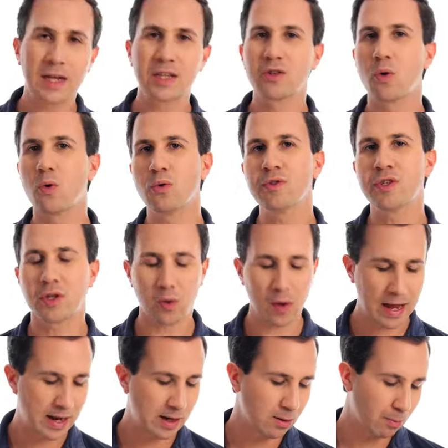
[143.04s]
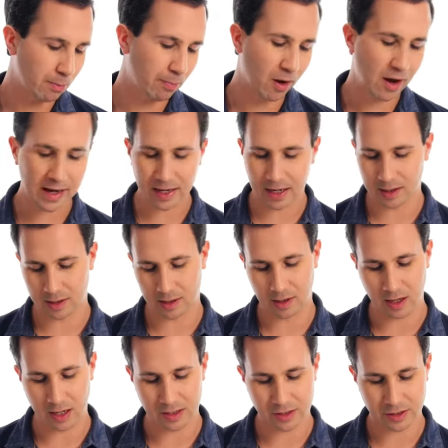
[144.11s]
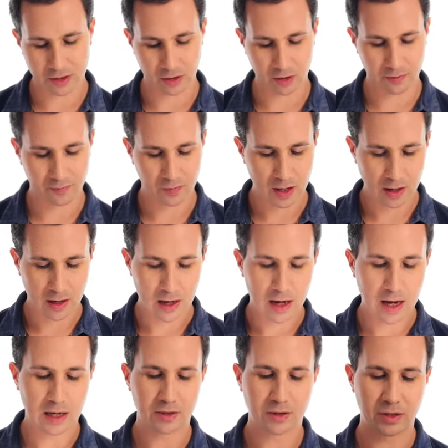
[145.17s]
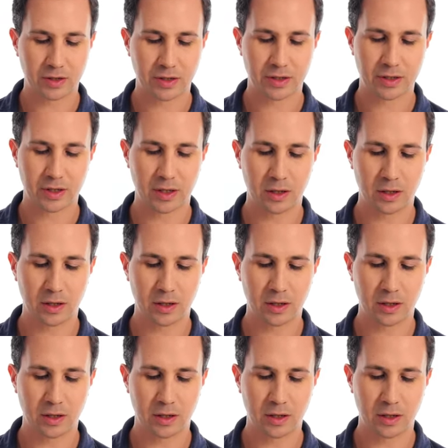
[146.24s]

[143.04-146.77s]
It's also a bicolor light. So as you can see